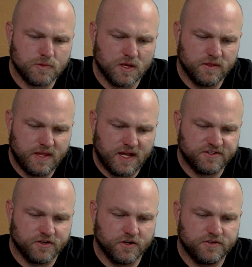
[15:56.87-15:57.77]
That's
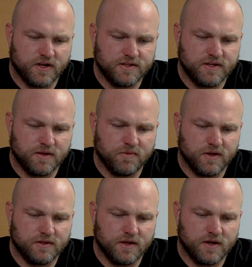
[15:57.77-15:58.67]
a good tight dip
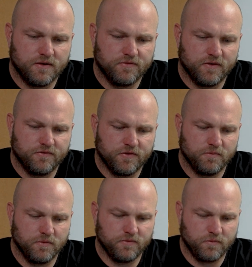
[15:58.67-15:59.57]
right there. Front
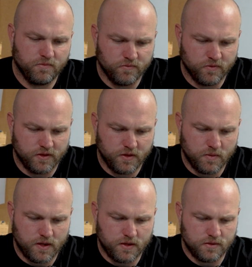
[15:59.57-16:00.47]
foot moved really
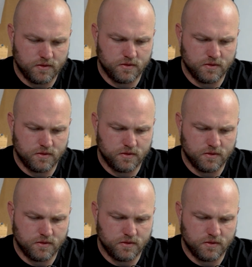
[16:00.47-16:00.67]
well.